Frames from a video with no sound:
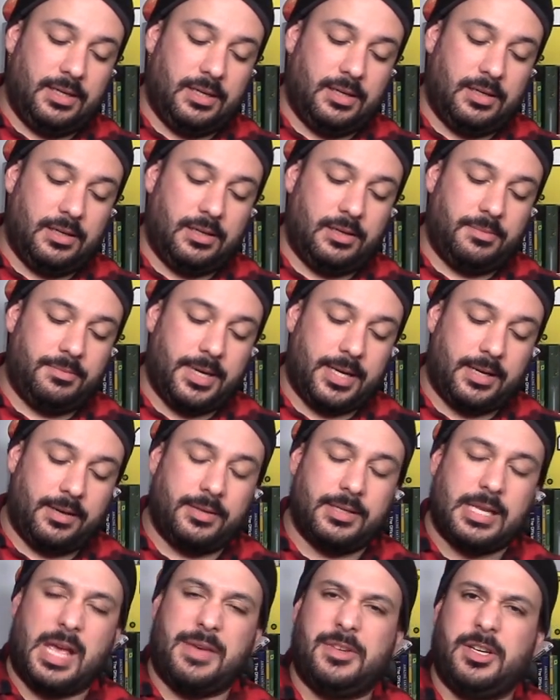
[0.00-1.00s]

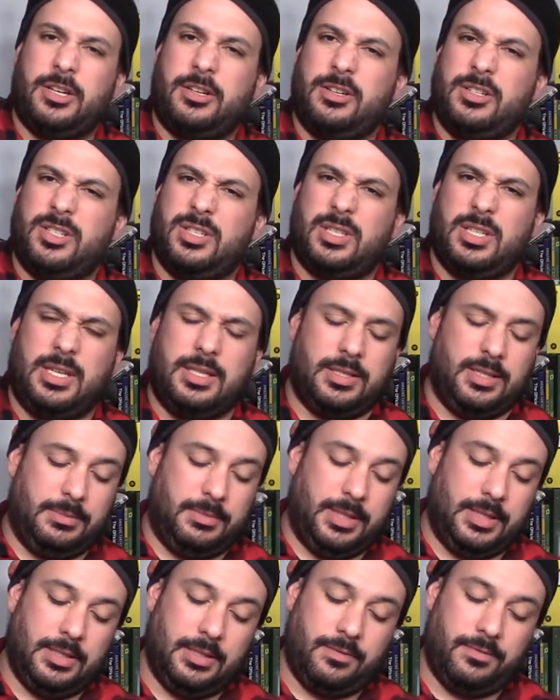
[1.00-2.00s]
a good season,
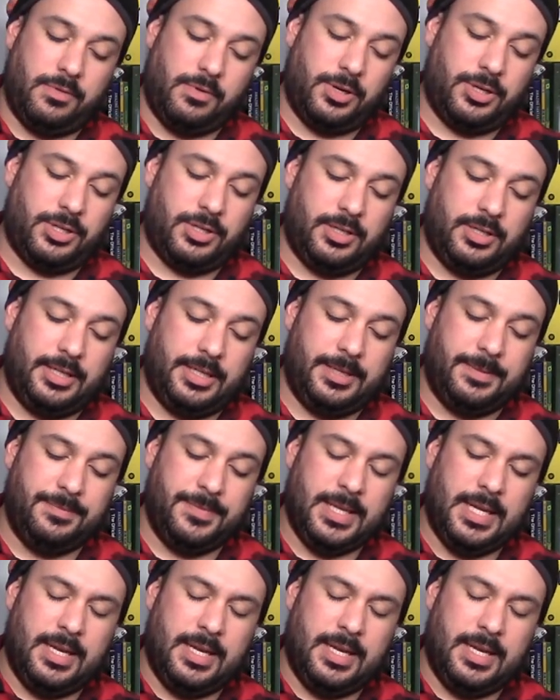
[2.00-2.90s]
but unfortunately,